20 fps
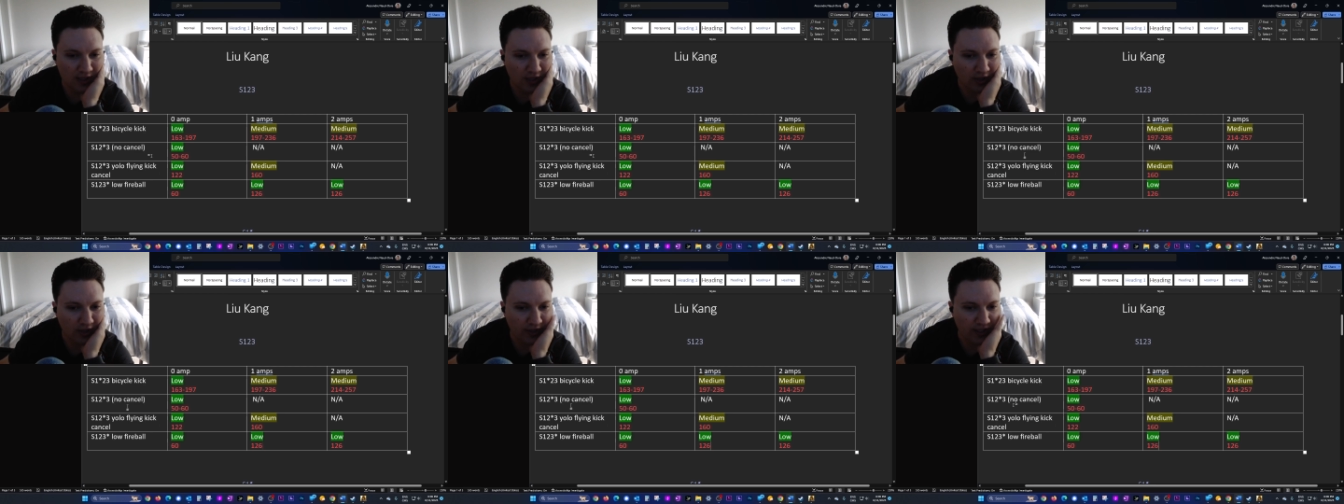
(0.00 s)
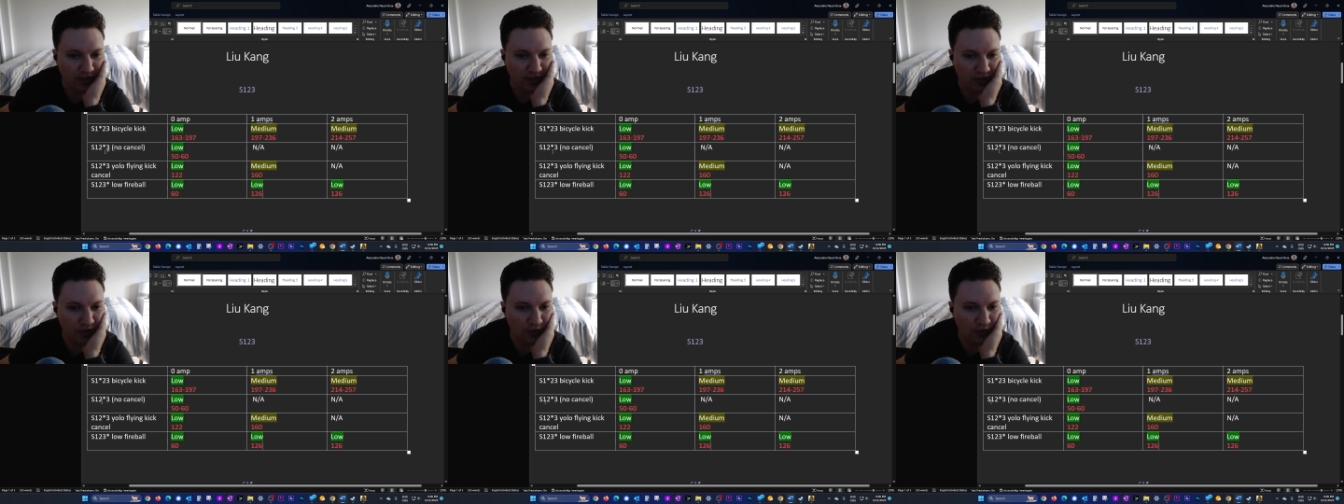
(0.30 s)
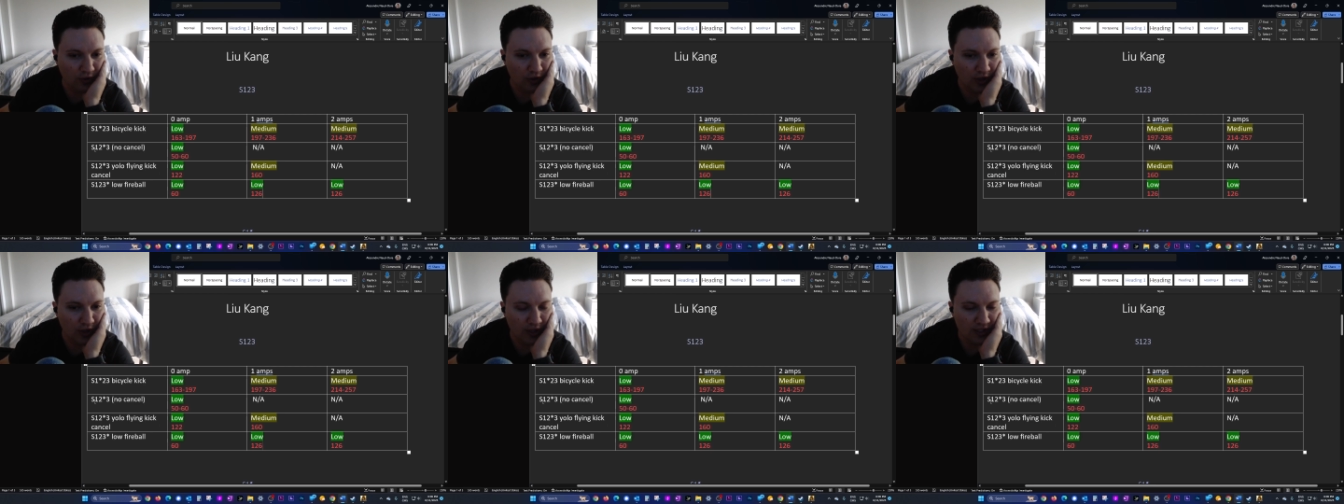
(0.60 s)
okay
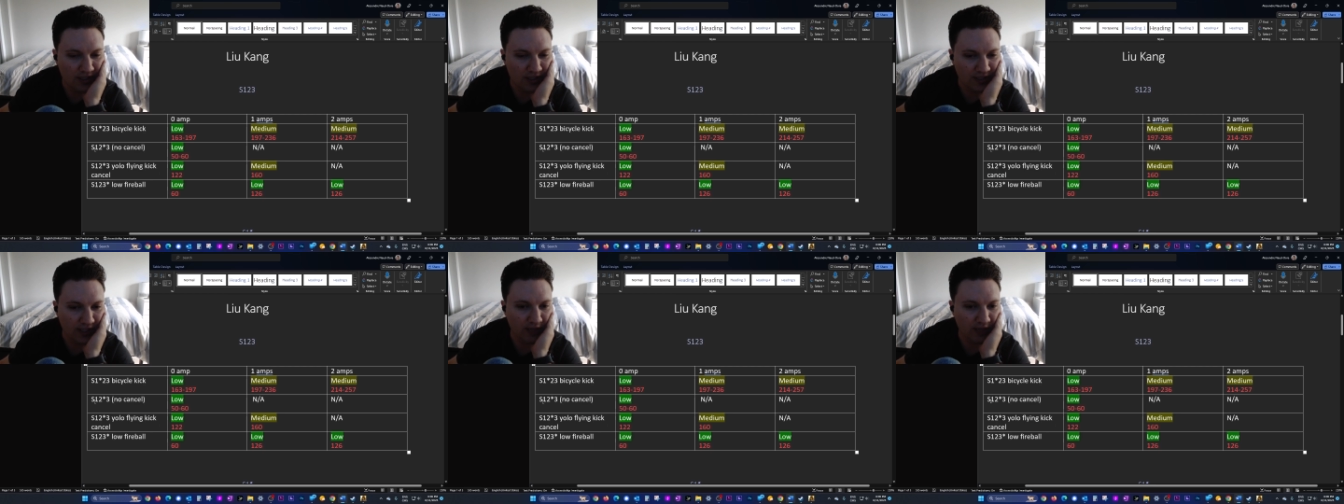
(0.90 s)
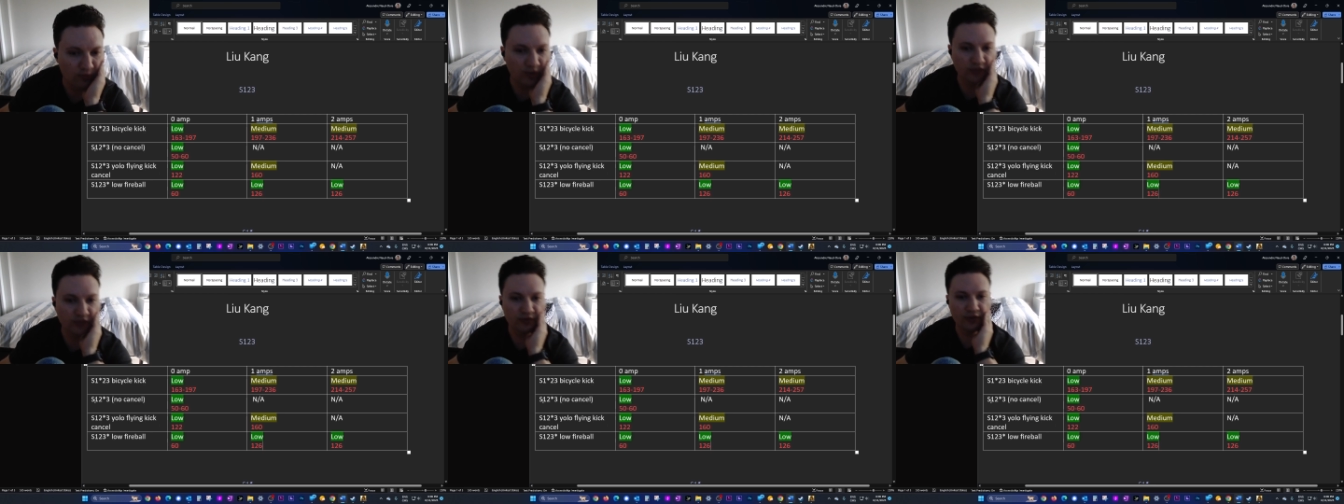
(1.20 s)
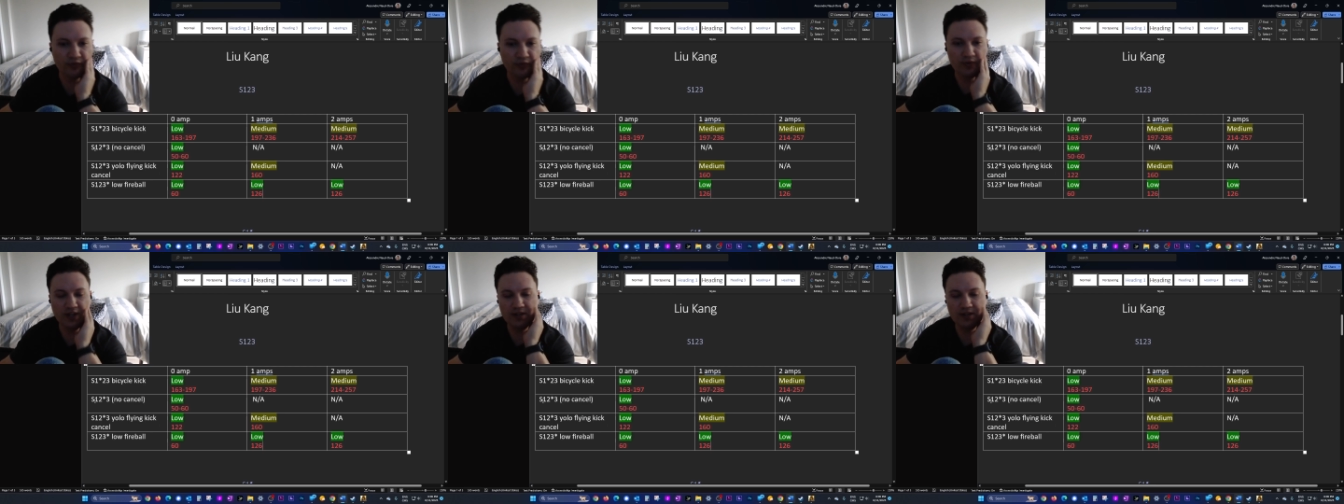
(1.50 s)
so sending
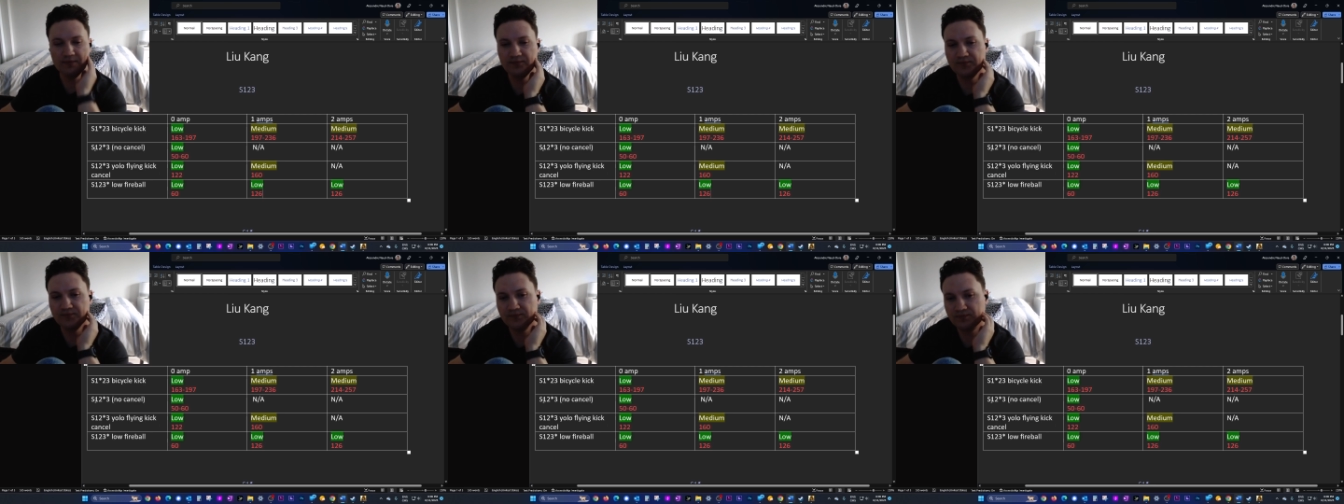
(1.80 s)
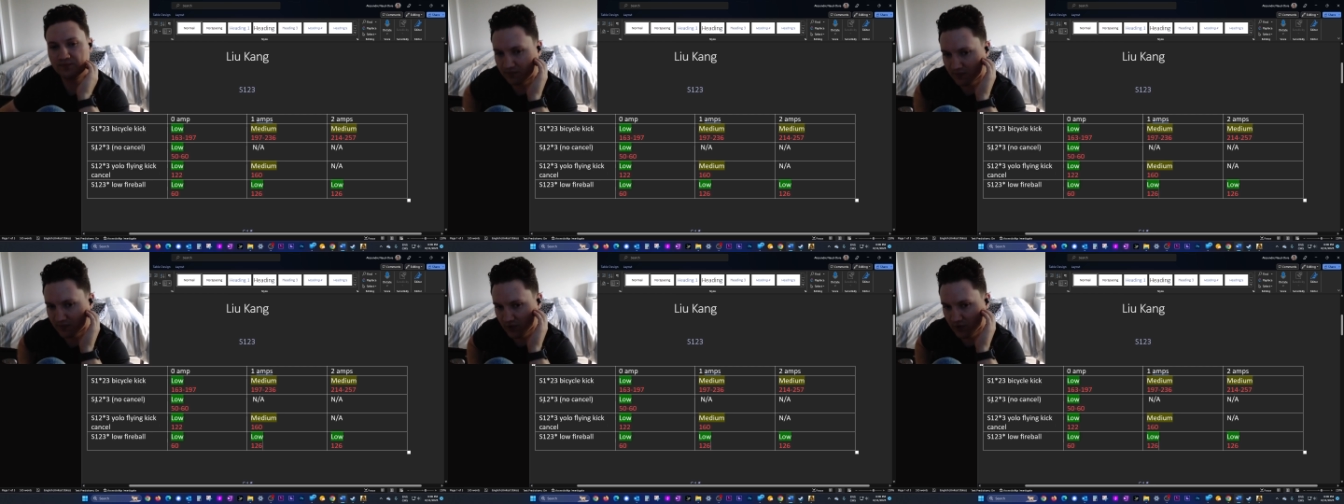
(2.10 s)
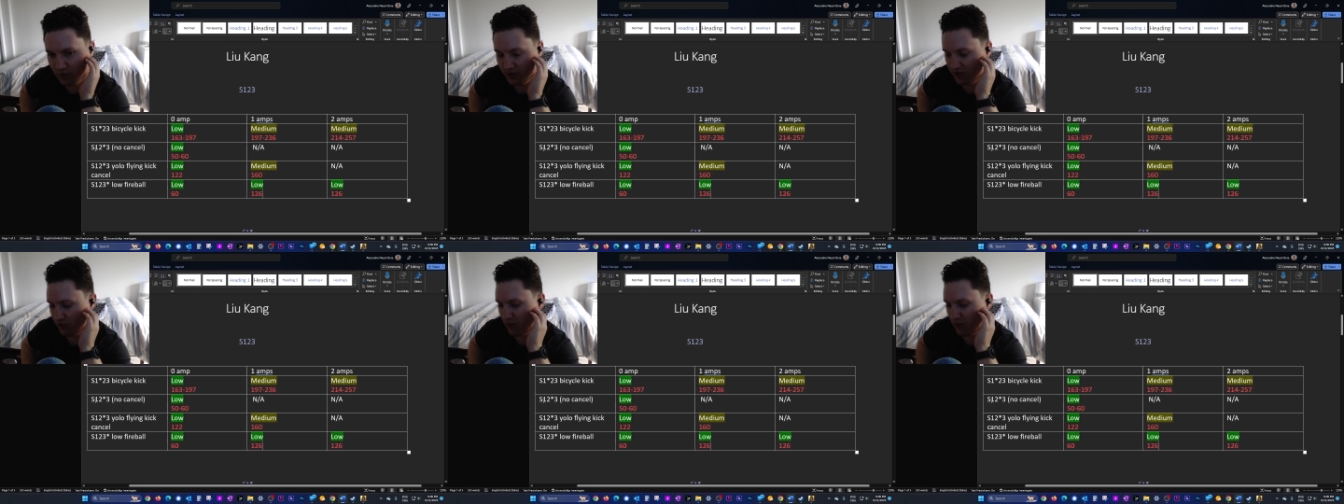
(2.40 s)
123
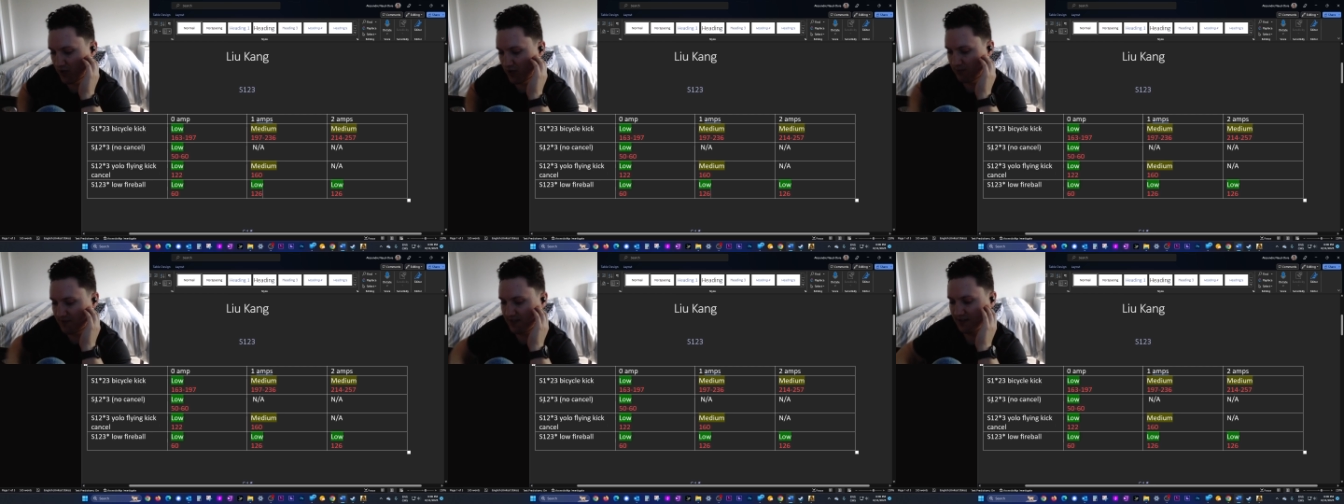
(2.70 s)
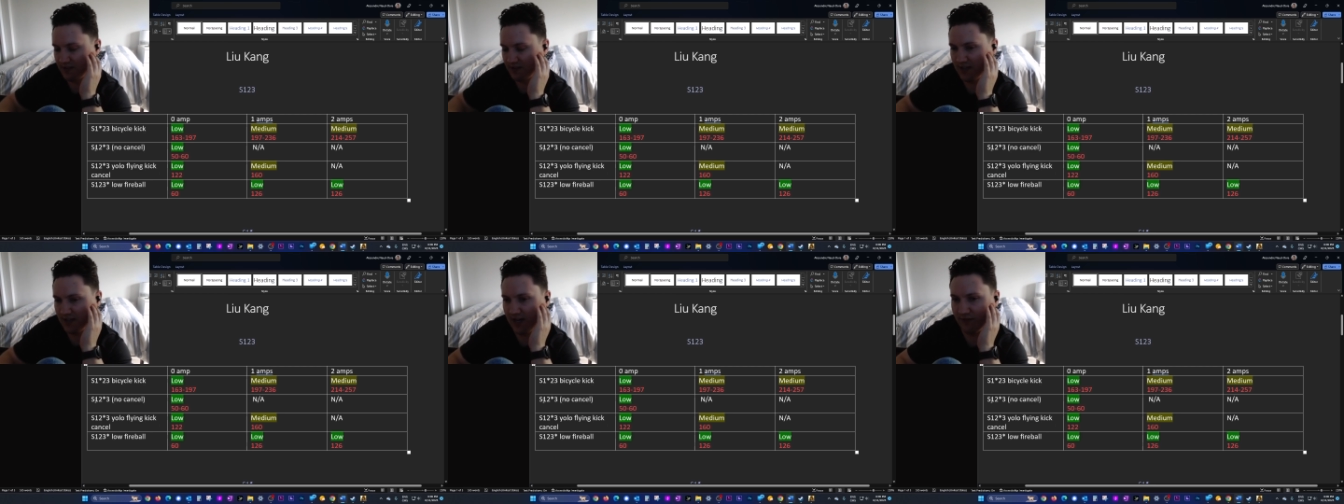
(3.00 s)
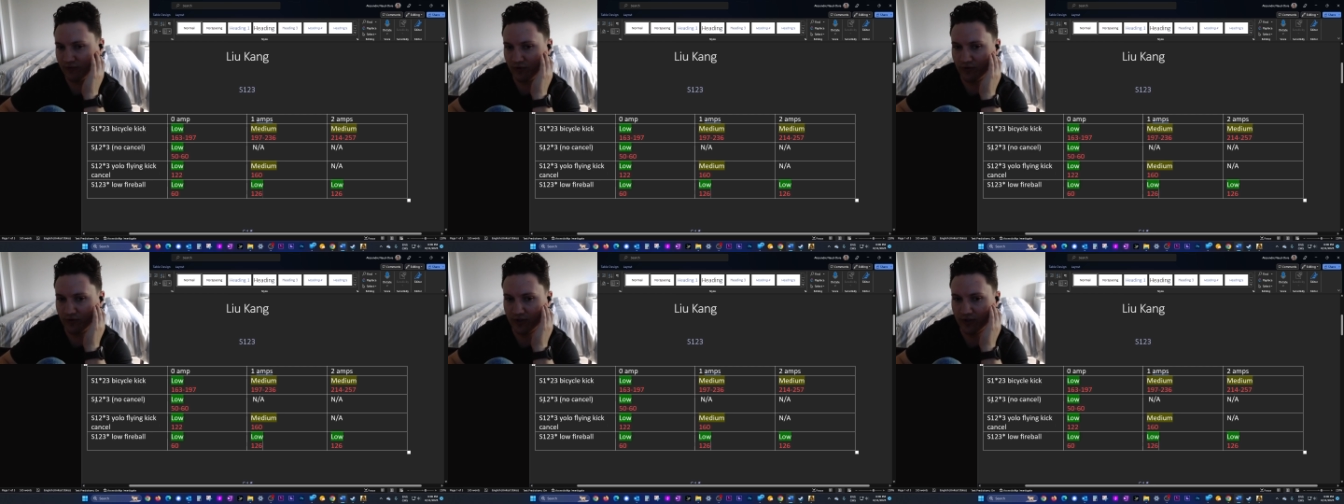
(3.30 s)
you interrupt
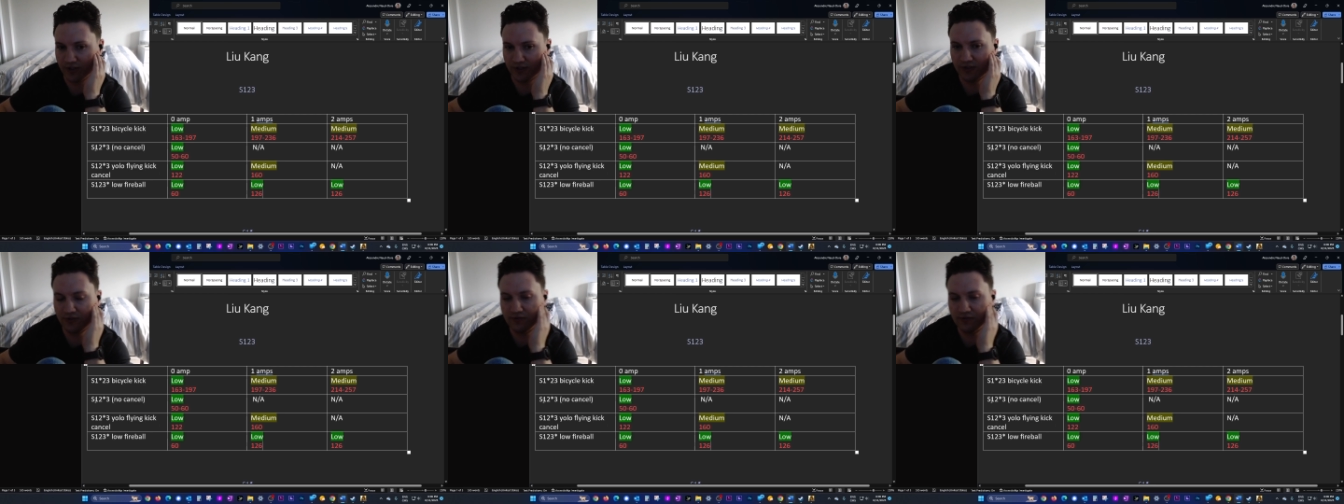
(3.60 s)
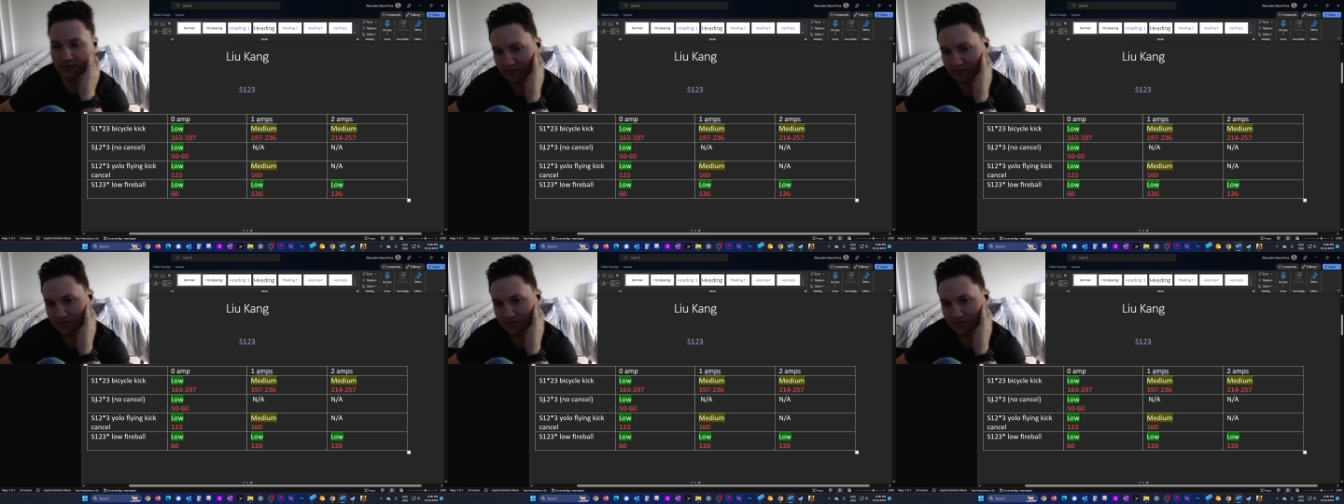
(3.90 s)
after the 2,